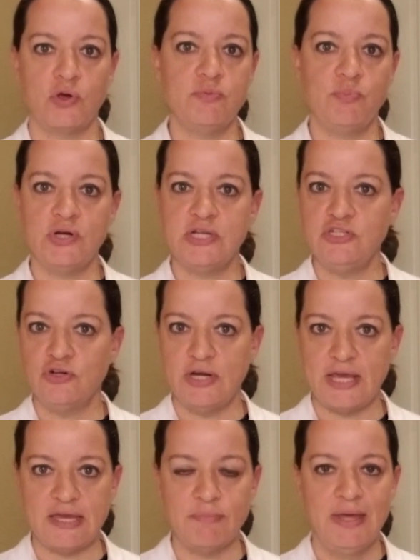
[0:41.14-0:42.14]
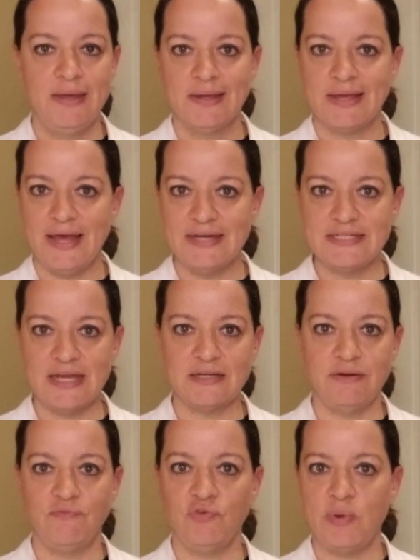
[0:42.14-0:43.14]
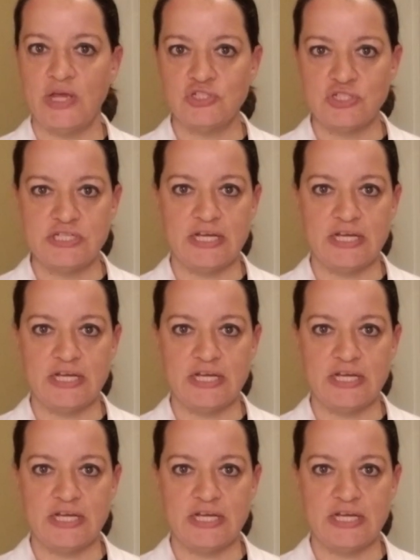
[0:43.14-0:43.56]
you put in your name, contact information,